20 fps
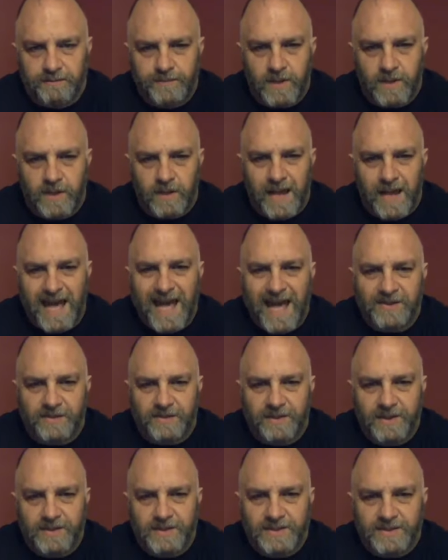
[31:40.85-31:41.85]

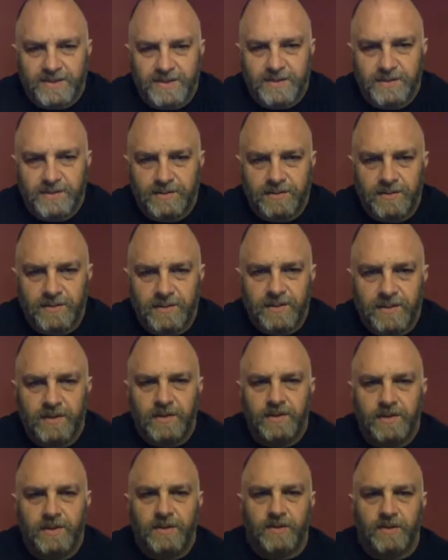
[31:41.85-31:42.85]
athletes
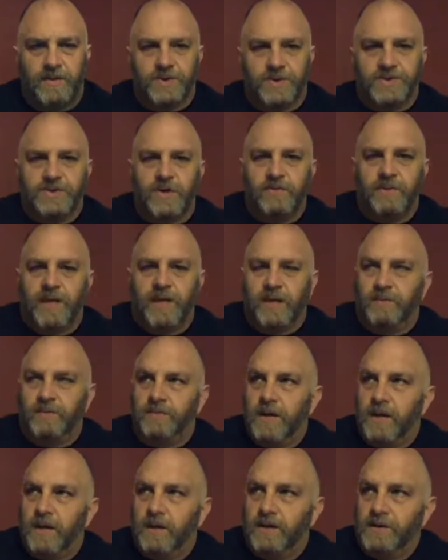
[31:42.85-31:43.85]
or strongman
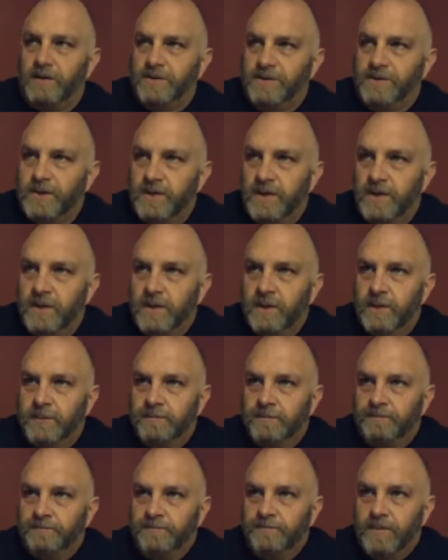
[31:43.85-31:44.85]
competitors,
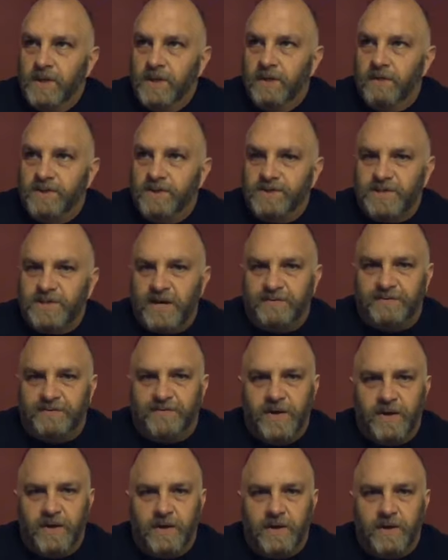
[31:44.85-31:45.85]
it's that
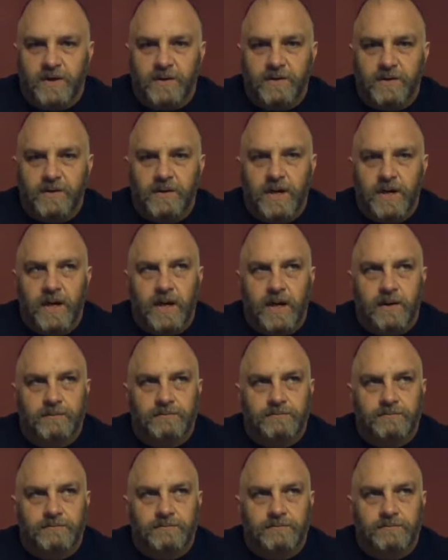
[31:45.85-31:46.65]
fear. Am